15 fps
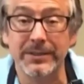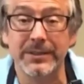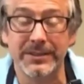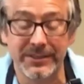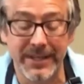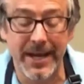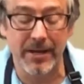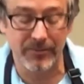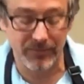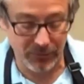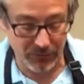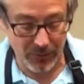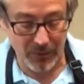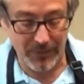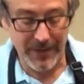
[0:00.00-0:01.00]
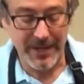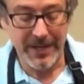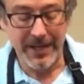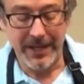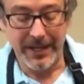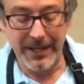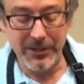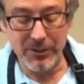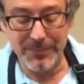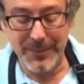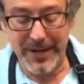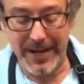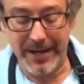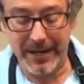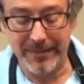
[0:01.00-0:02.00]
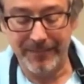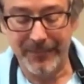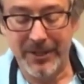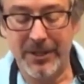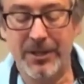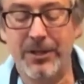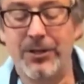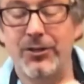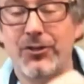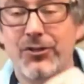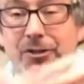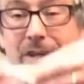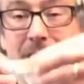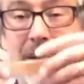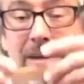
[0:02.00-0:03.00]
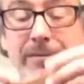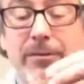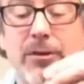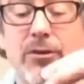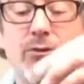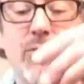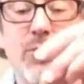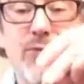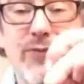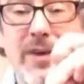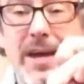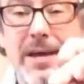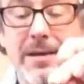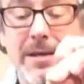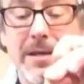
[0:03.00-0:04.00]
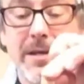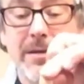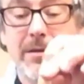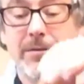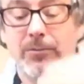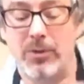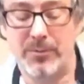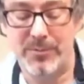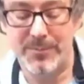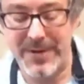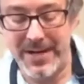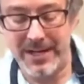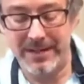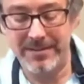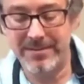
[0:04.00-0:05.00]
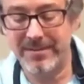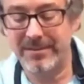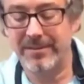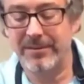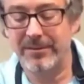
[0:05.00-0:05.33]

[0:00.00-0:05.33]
as it sounds. So, in your bag, you should have 2 fat rubber bands.